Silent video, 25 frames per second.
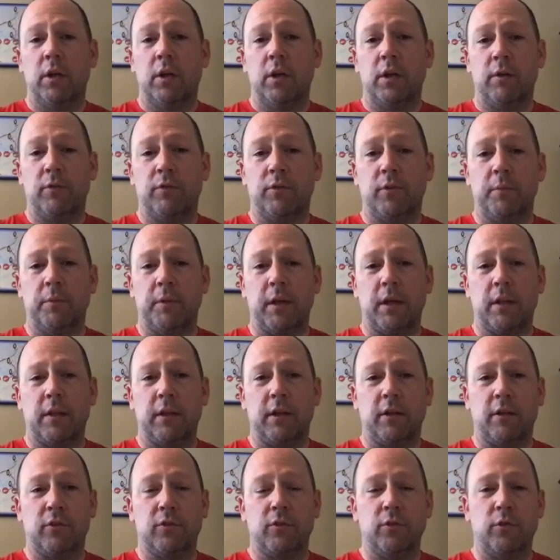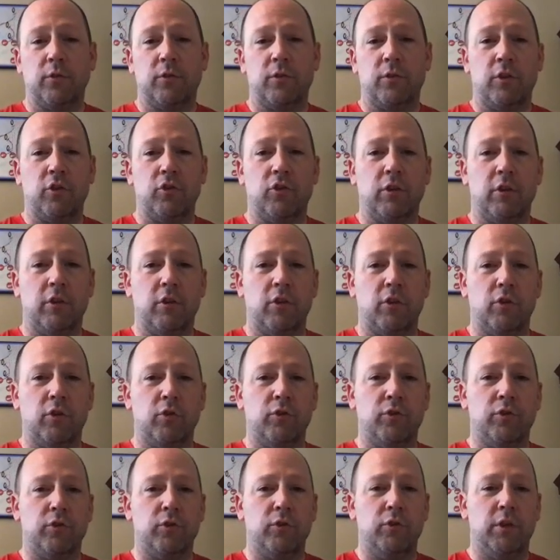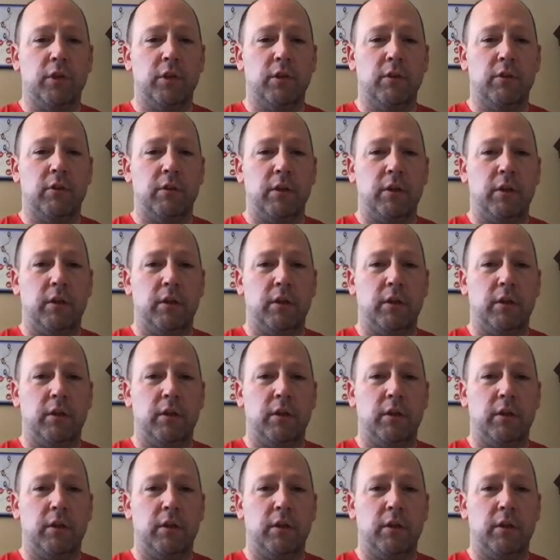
From the Athletic Association and the Girls Union